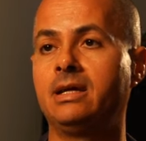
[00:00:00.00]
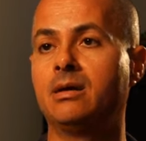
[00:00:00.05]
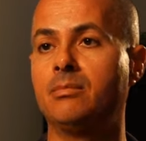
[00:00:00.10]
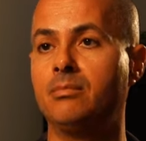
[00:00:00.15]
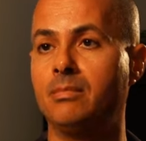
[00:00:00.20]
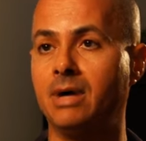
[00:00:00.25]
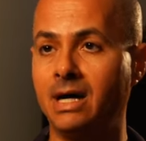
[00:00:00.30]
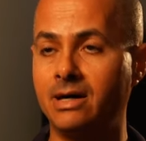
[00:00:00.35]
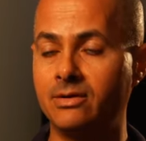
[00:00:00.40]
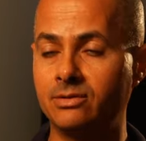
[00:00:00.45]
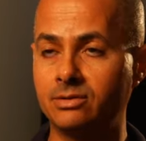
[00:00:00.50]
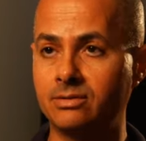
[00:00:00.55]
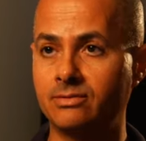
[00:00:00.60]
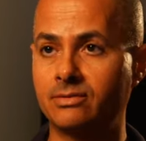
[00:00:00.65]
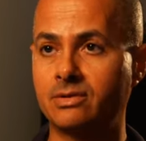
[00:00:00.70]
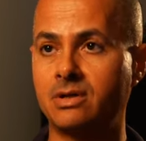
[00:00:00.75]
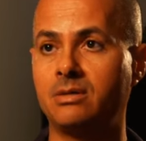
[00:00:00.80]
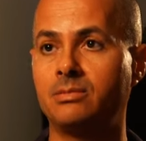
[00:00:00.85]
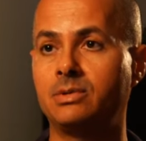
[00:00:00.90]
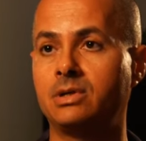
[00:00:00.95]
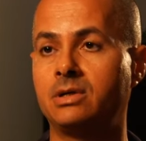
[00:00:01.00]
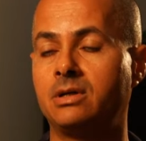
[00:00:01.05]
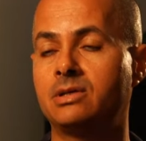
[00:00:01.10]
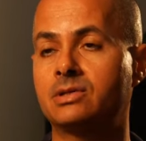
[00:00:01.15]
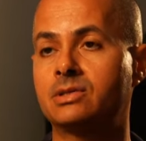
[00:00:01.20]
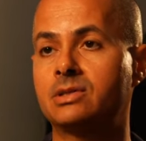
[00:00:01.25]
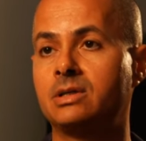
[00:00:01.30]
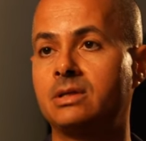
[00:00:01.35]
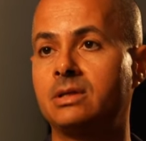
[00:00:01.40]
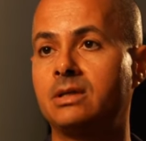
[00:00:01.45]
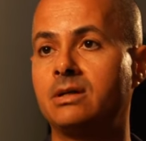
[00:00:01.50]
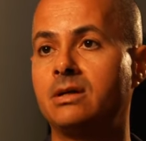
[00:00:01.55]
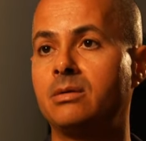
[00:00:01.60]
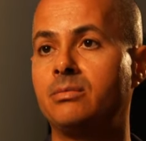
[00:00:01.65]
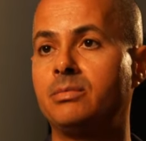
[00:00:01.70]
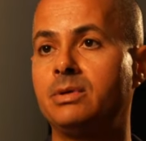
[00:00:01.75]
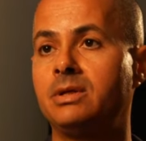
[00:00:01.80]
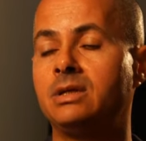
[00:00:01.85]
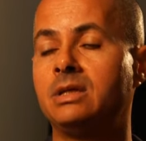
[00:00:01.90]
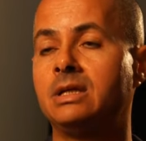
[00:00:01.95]
the amount of carbon dioxide
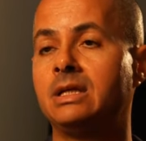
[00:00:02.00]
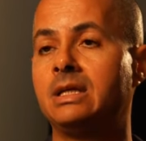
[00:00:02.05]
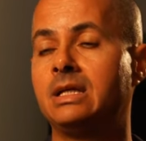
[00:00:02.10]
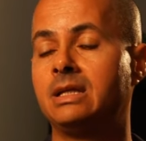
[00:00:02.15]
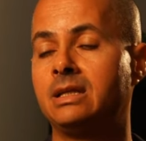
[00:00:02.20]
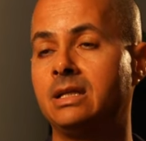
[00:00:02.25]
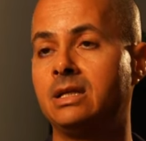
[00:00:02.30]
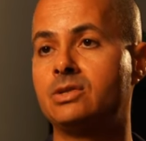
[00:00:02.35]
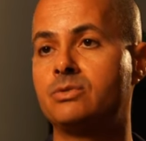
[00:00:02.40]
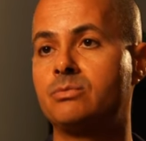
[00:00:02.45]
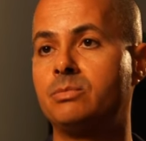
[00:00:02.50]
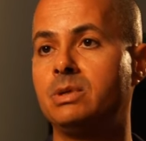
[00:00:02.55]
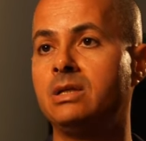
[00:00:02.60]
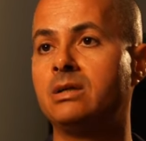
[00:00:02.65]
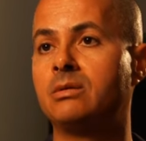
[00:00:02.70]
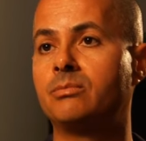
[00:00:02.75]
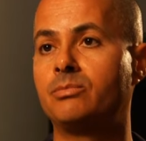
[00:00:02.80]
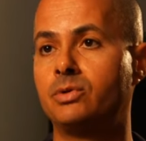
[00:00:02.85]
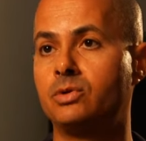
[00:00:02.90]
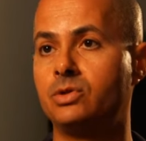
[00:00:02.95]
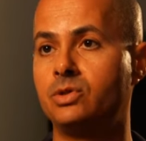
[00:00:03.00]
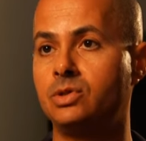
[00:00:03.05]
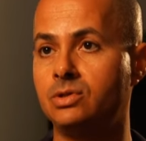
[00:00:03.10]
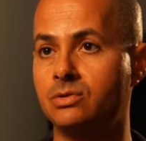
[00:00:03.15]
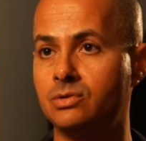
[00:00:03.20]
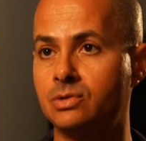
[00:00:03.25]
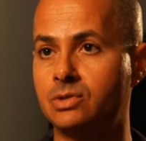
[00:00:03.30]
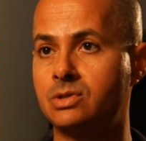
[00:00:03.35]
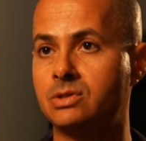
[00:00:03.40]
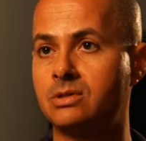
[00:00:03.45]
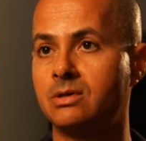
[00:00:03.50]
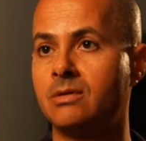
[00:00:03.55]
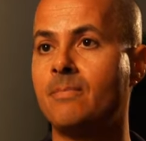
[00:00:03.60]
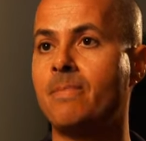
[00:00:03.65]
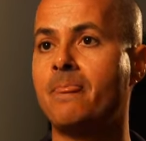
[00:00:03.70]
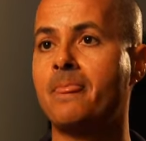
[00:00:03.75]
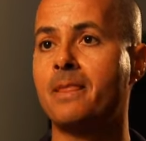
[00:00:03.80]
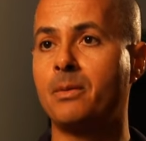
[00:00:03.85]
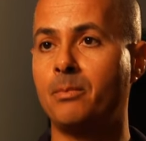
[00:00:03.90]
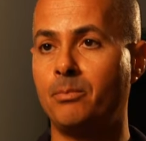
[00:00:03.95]
that is being produced
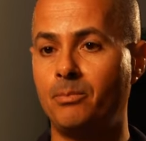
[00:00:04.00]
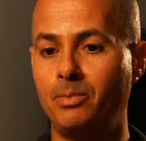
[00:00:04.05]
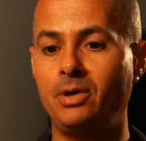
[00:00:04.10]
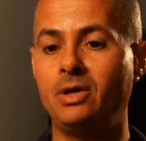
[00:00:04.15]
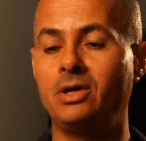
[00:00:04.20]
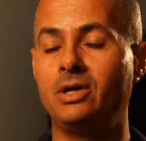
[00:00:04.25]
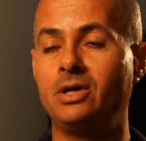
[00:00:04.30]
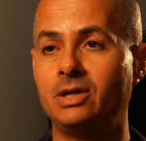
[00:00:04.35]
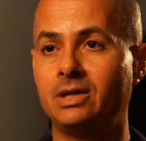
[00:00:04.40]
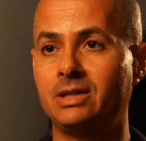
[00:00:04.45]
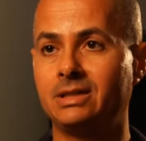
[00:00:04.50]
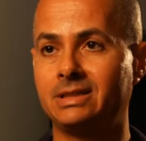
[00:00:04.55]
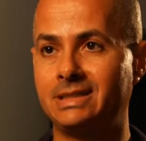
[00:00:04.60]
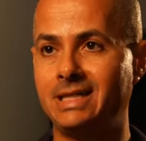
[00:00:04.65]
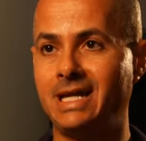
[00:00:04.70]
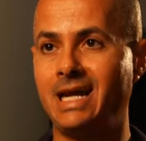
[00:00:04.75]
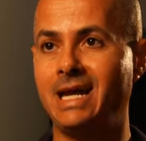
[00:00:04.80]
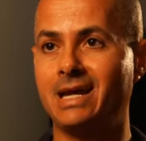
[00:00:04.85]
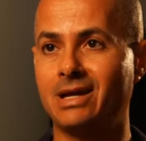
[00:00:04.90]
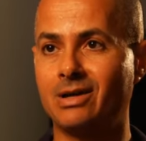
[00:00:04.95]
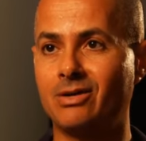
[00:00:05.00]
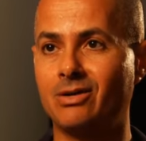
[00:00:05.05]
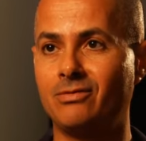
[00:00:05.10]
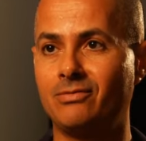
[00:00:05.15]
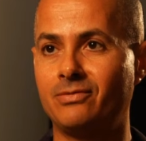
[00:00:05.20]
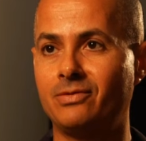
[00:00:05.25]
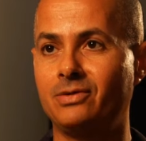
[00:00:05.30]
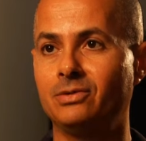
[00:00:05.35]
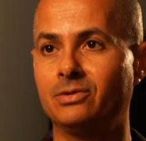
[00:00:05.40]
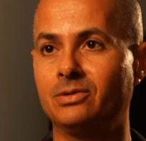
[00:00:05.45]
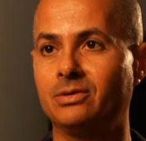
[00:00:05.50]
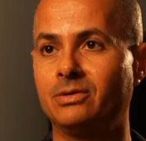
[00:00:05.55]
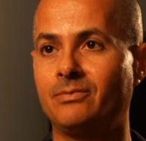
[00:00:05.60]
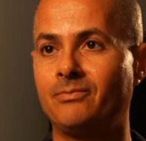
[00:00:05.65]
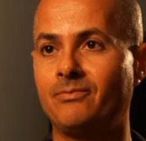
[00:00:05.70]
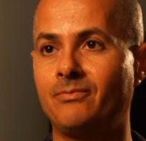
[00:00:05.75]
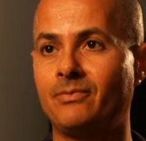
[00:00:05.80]
per tank of fuel.